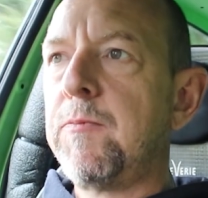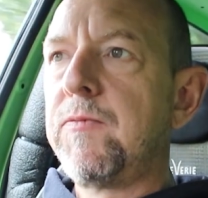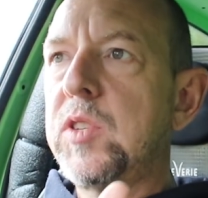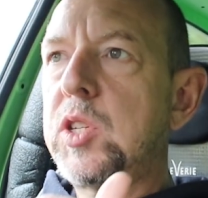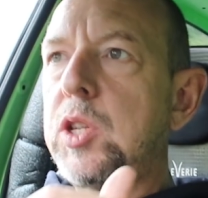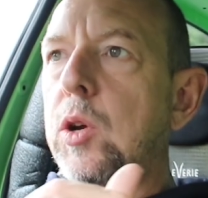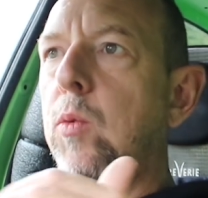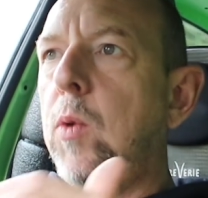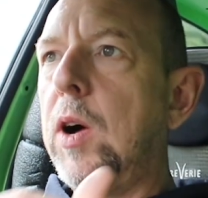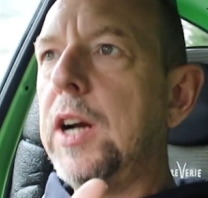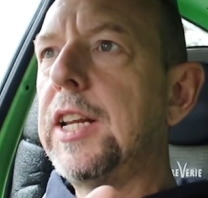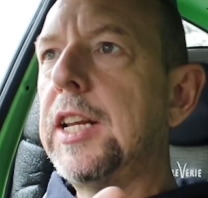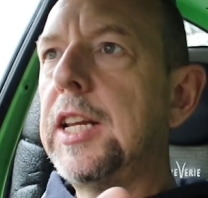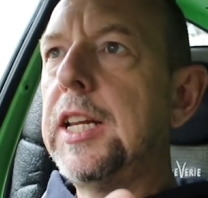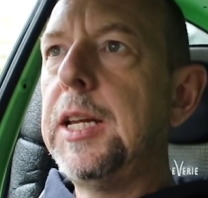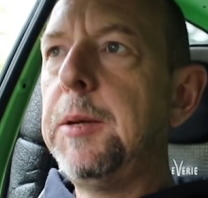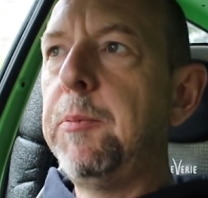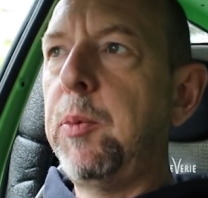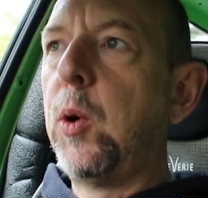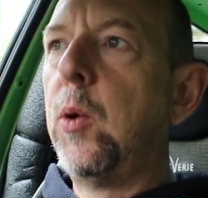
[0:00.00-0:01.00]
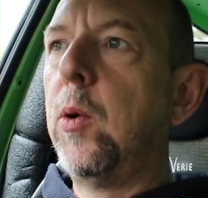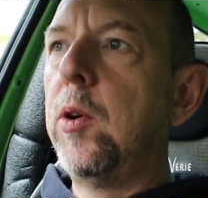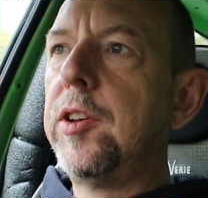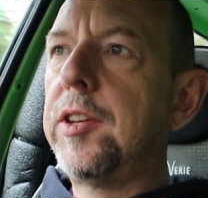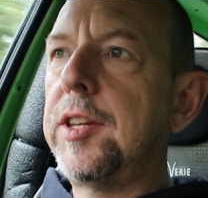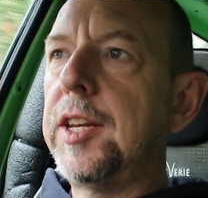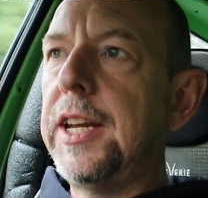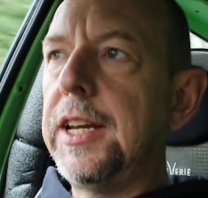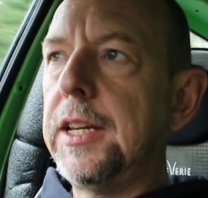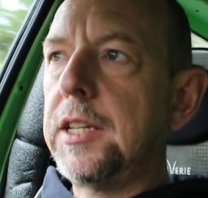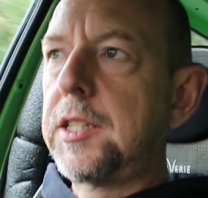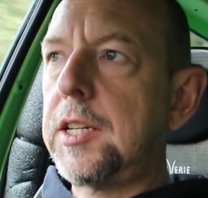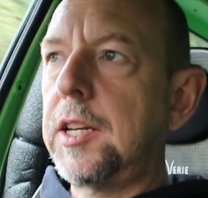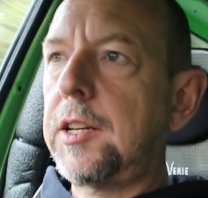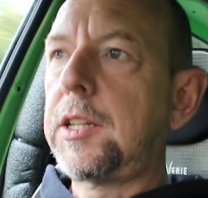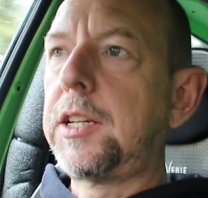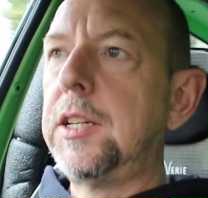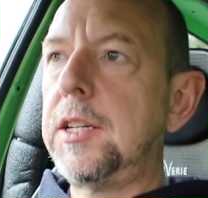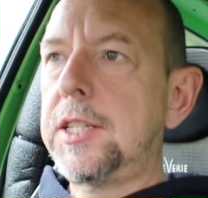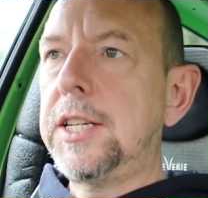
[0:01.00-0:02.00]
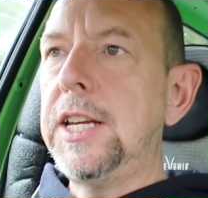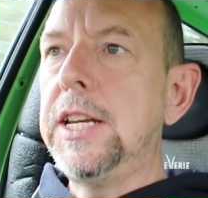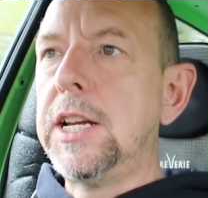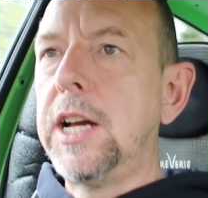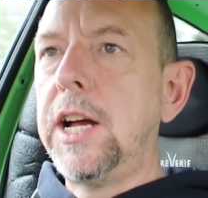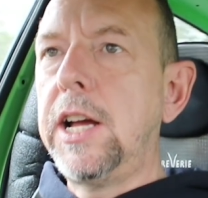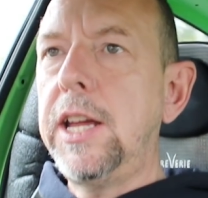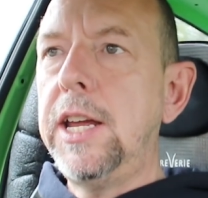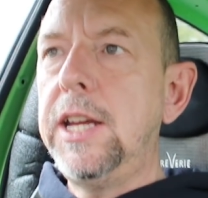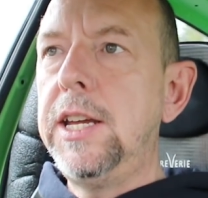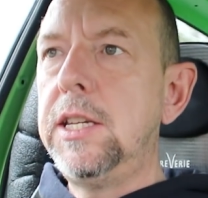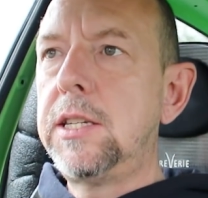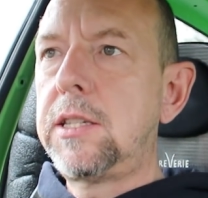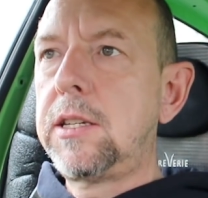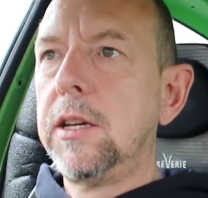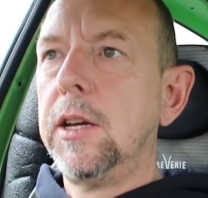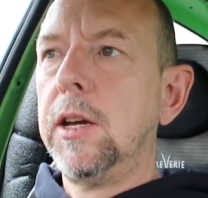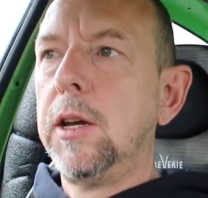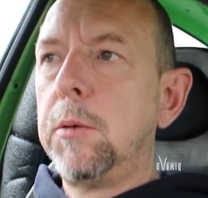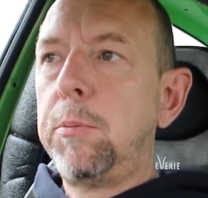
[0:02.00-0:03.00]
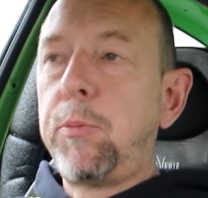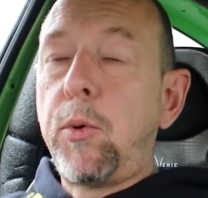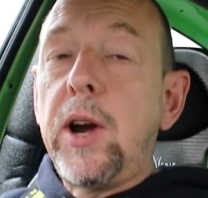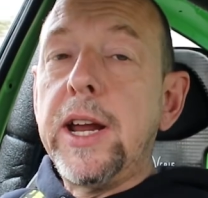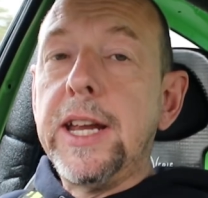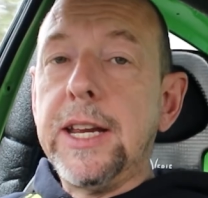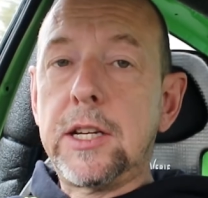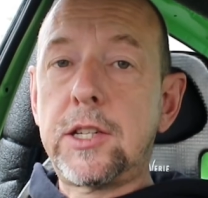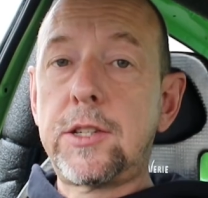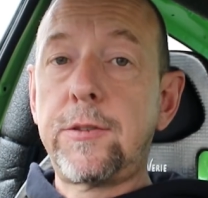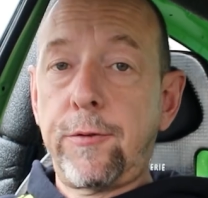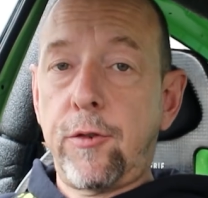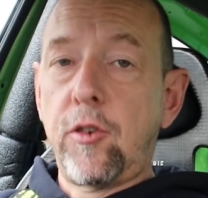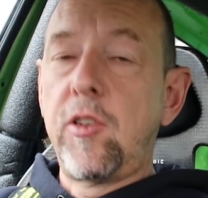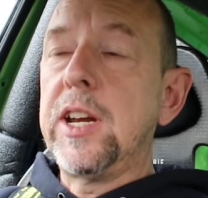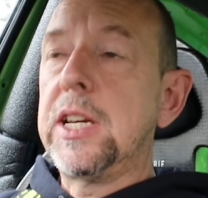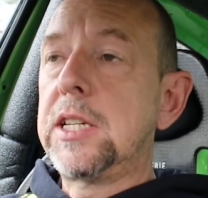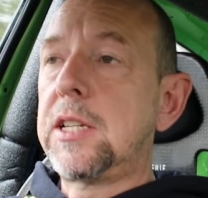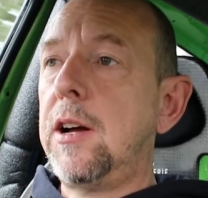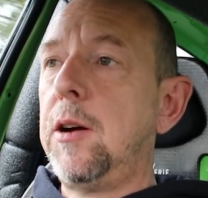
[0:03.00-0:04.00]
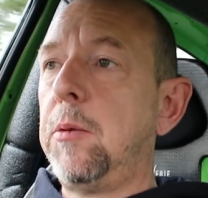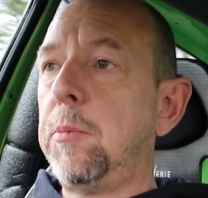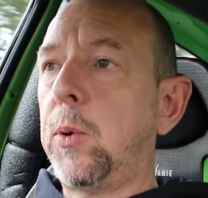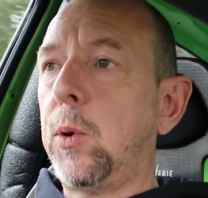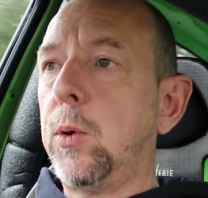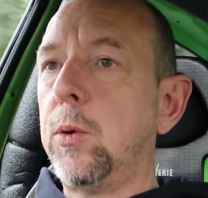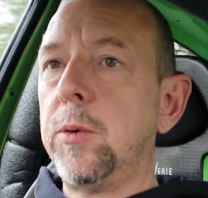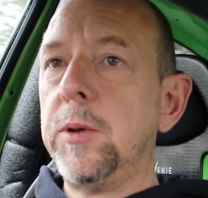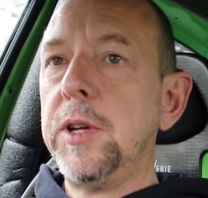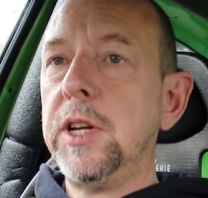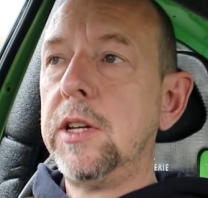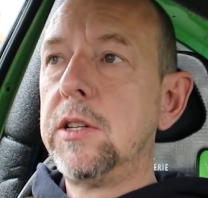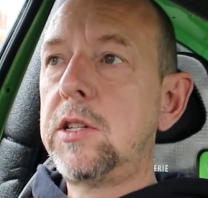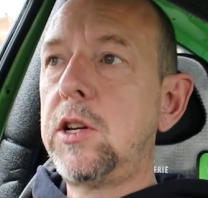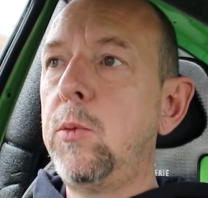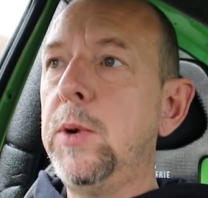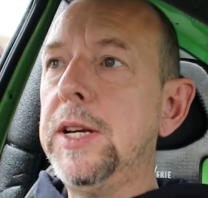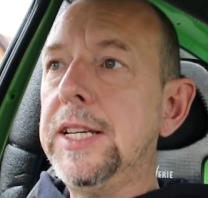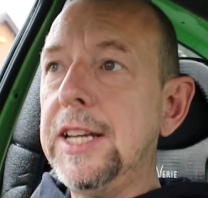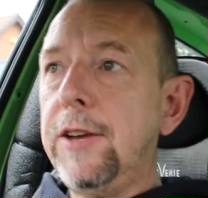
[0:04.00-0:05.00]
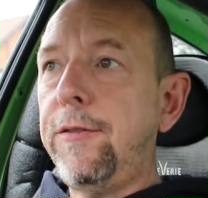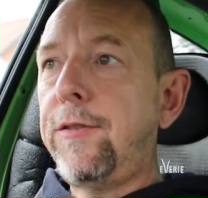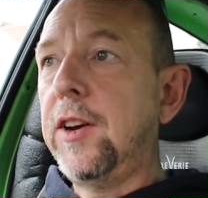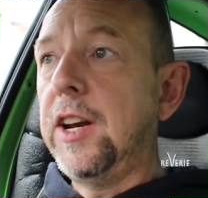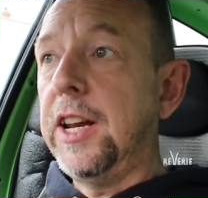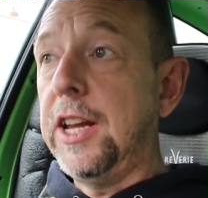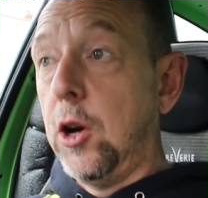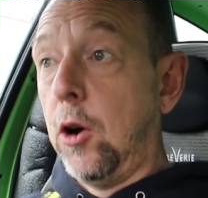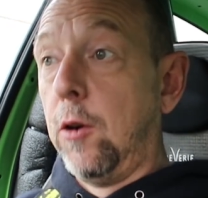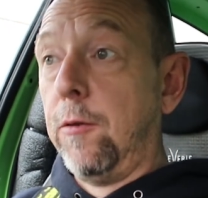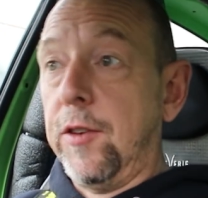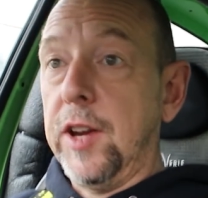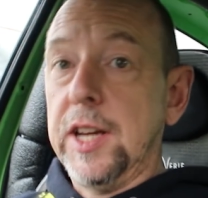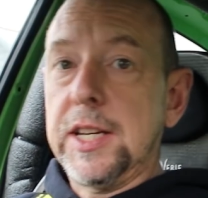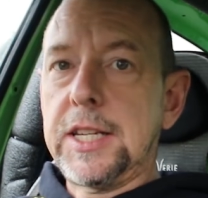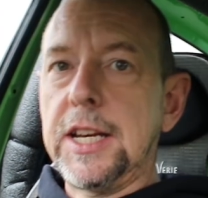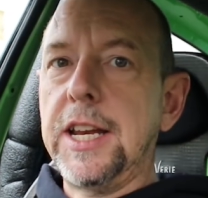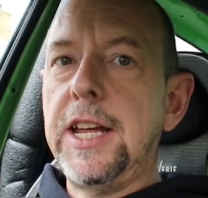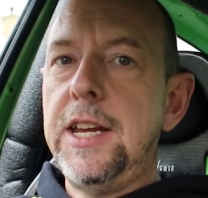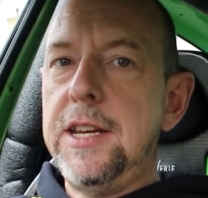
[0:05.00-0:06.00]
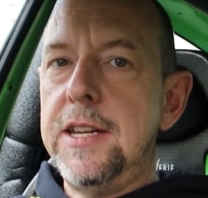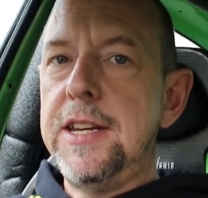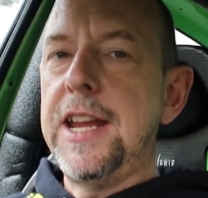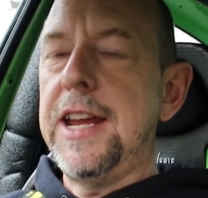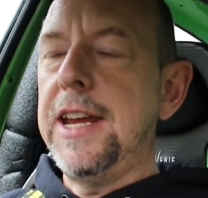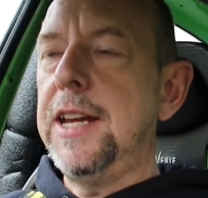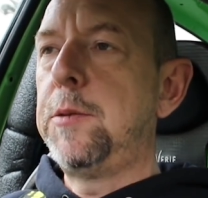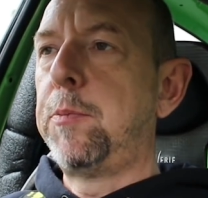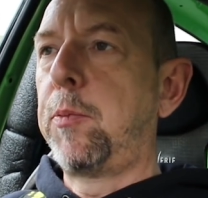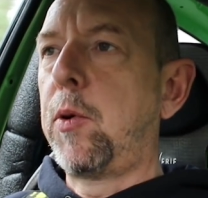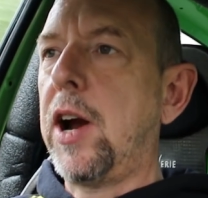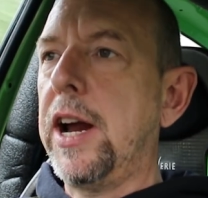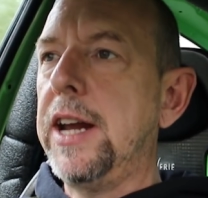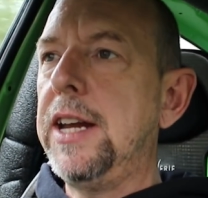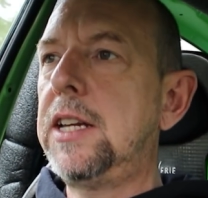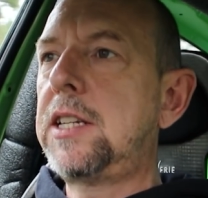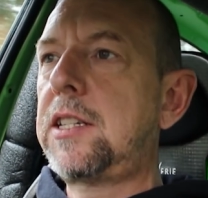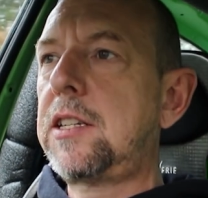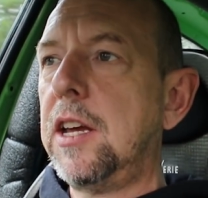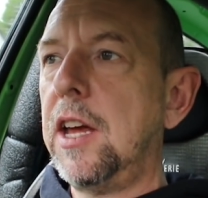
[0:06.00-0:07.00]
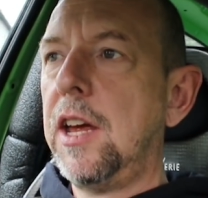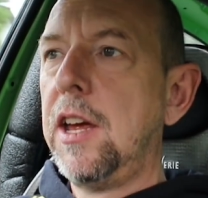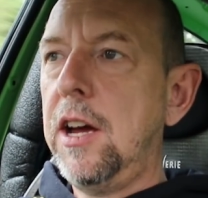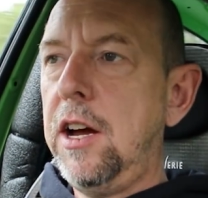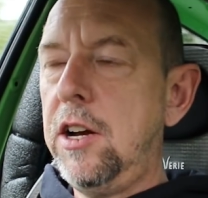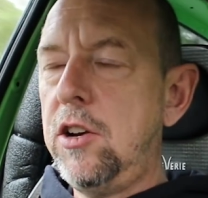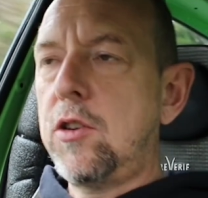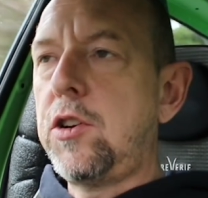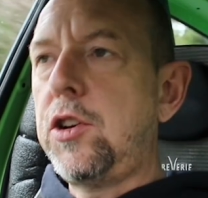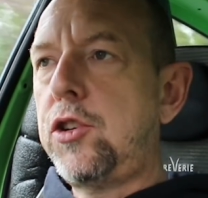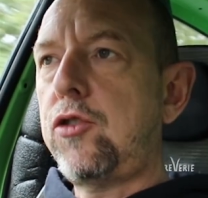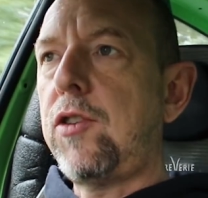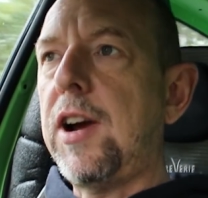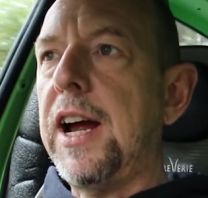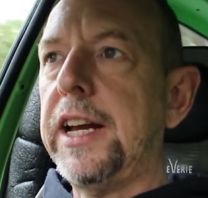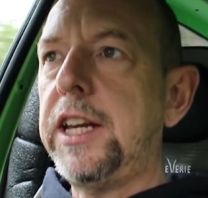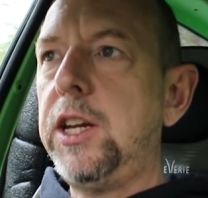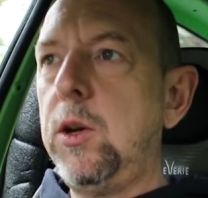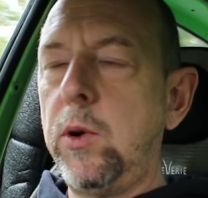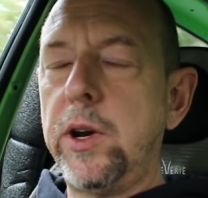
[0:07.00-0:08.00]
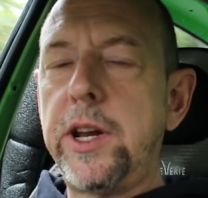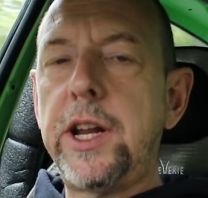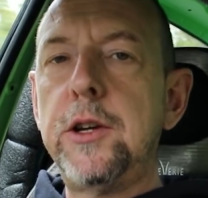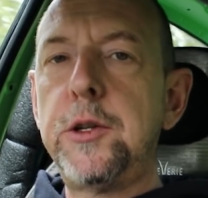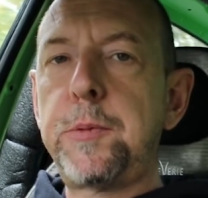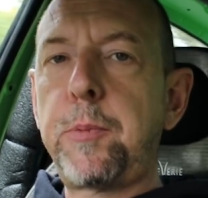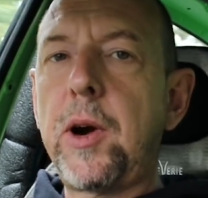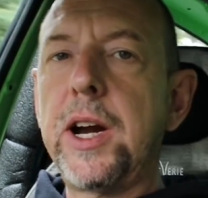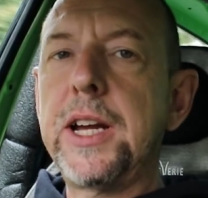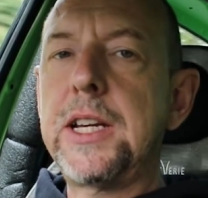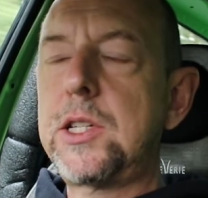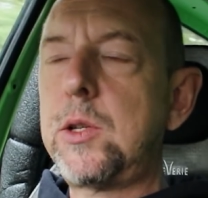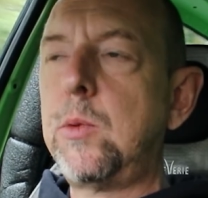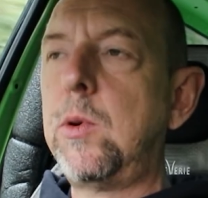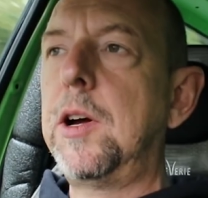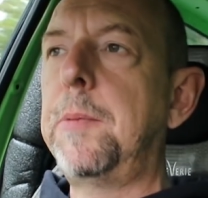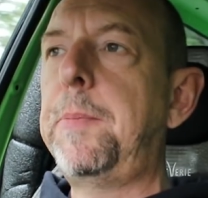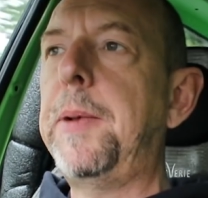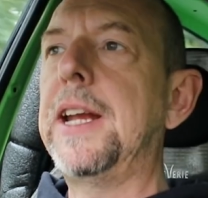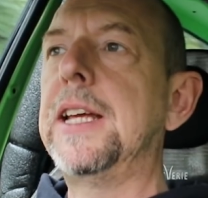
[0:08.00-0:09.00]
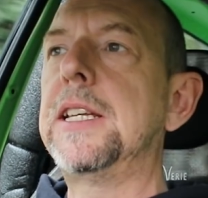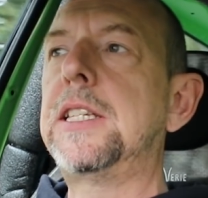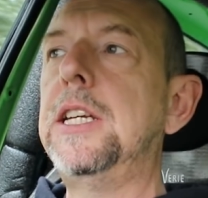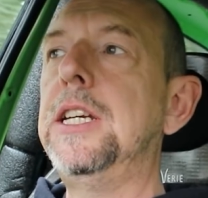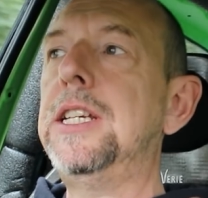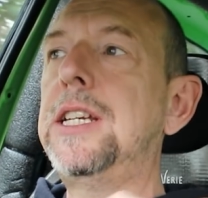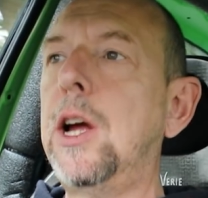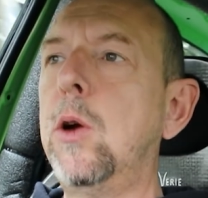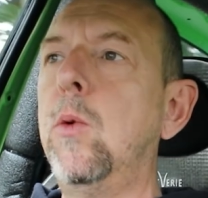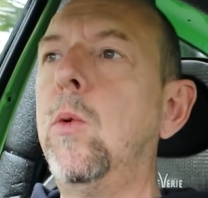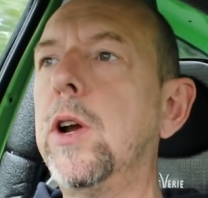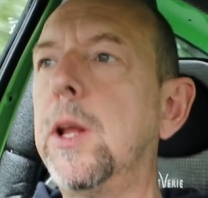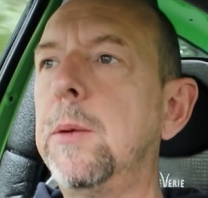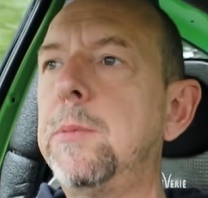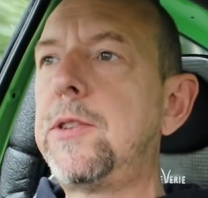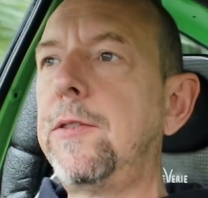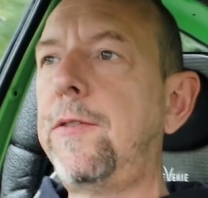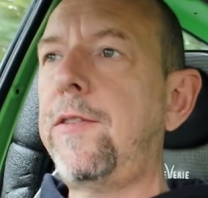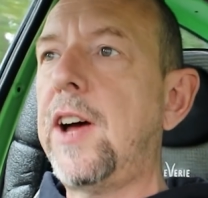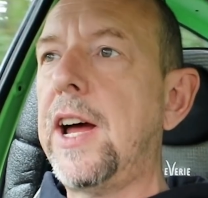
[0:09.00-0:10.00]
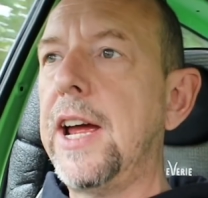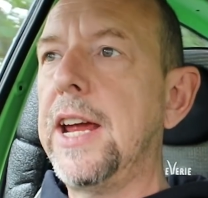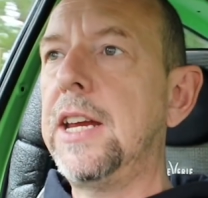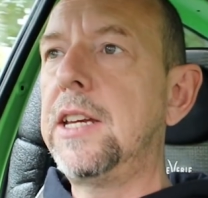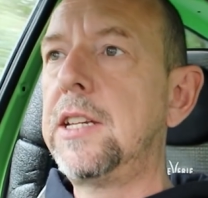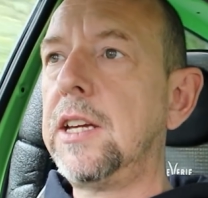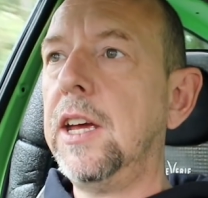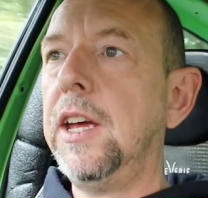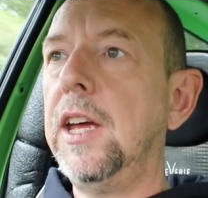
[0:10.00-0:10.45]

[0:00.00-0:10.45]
So one of the important things to consider is brakes, for example. So we definitely obviously need brakes, and on a track you want those brakes to work better, so you don't want them to fade.